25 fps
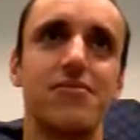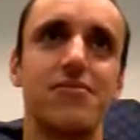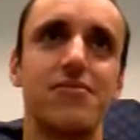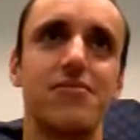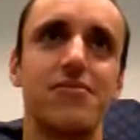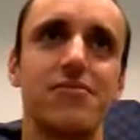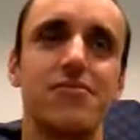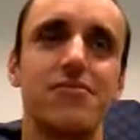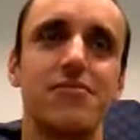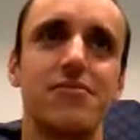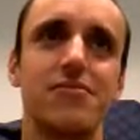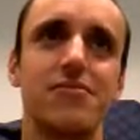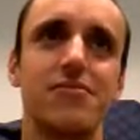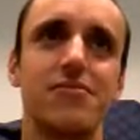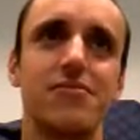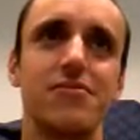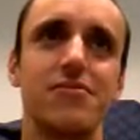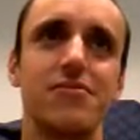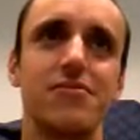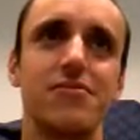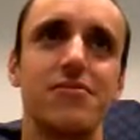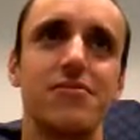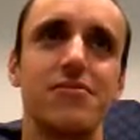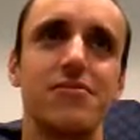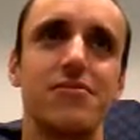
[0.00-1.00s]

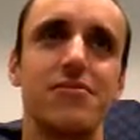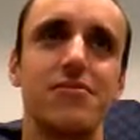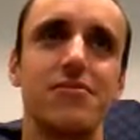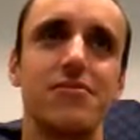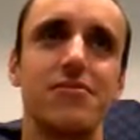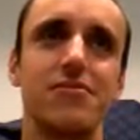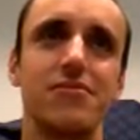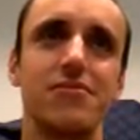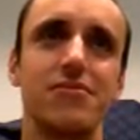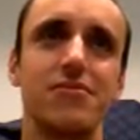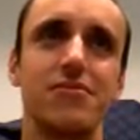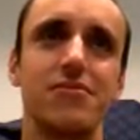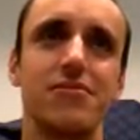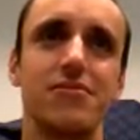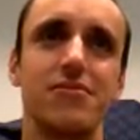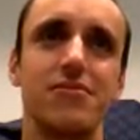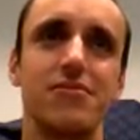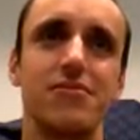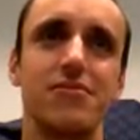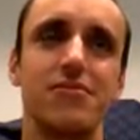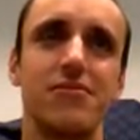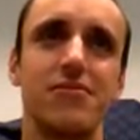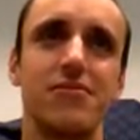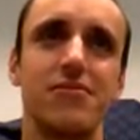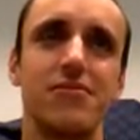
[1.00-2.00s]

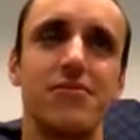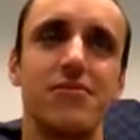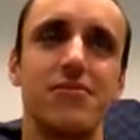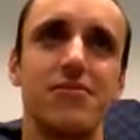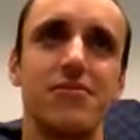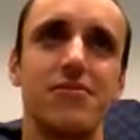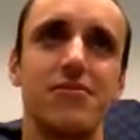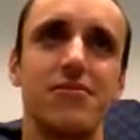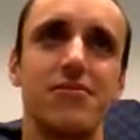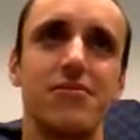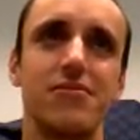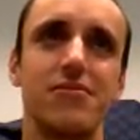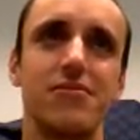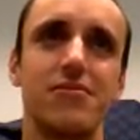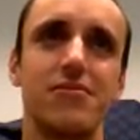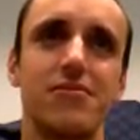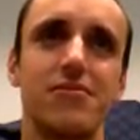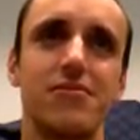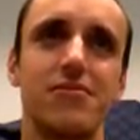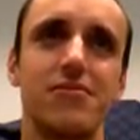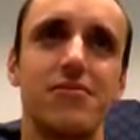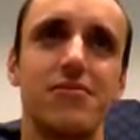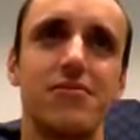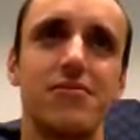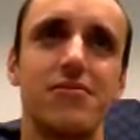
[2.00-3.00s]

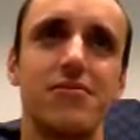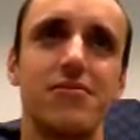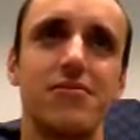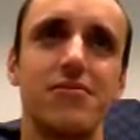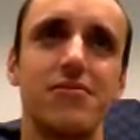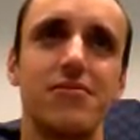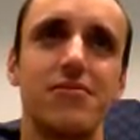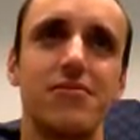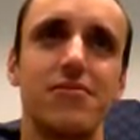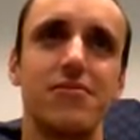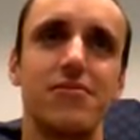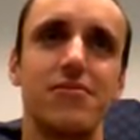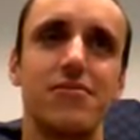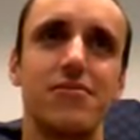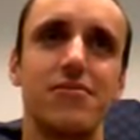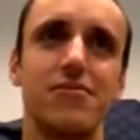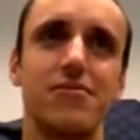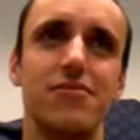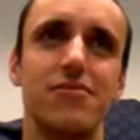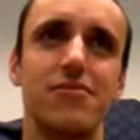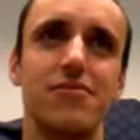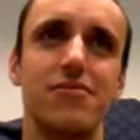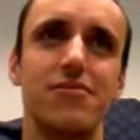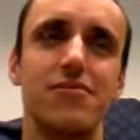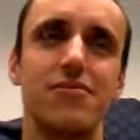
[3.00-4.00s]

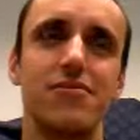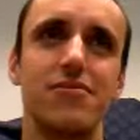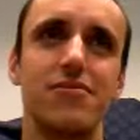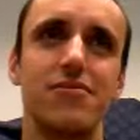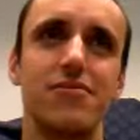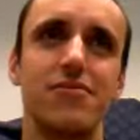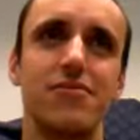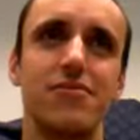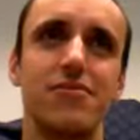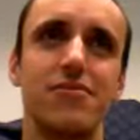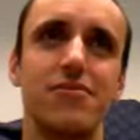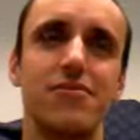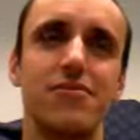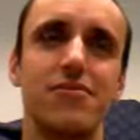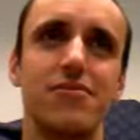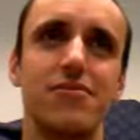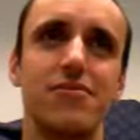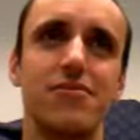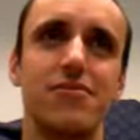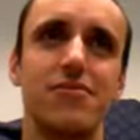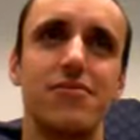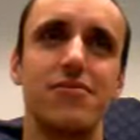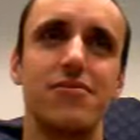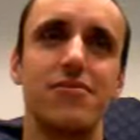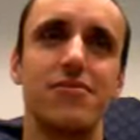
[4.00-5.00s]

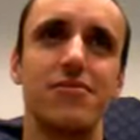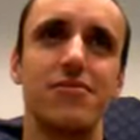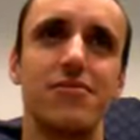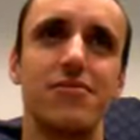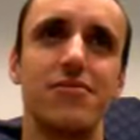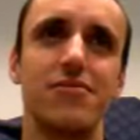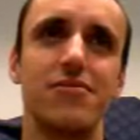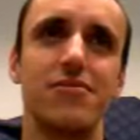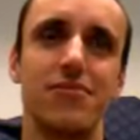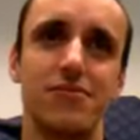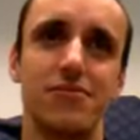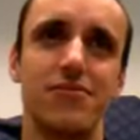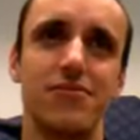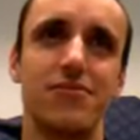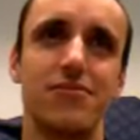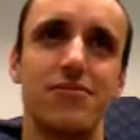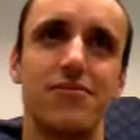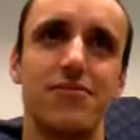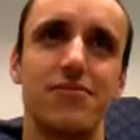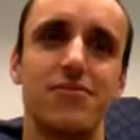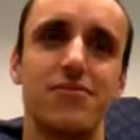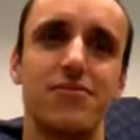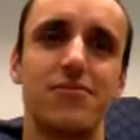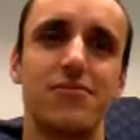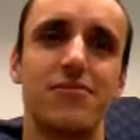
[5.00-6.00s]

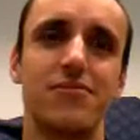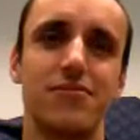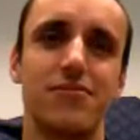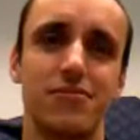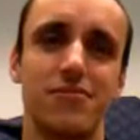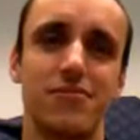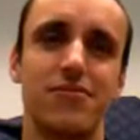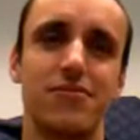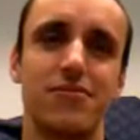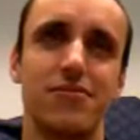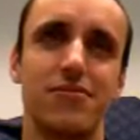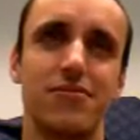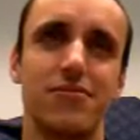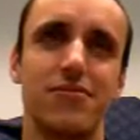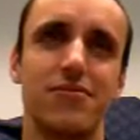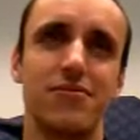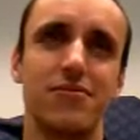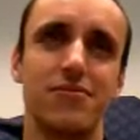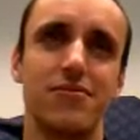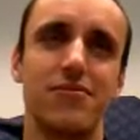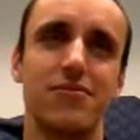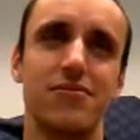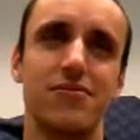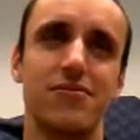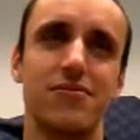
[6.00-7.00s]

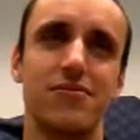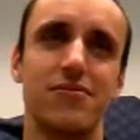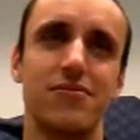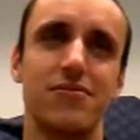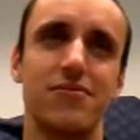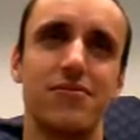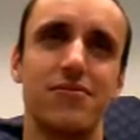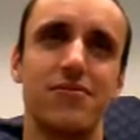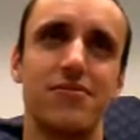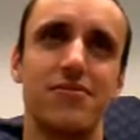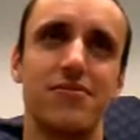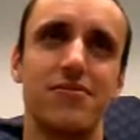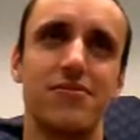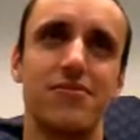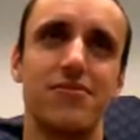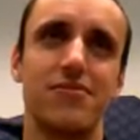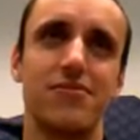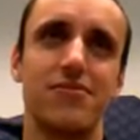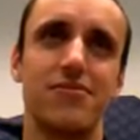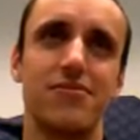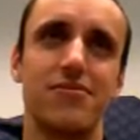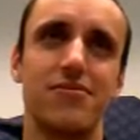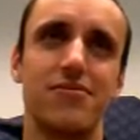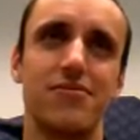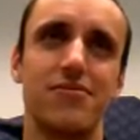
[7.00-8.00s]
[no speech]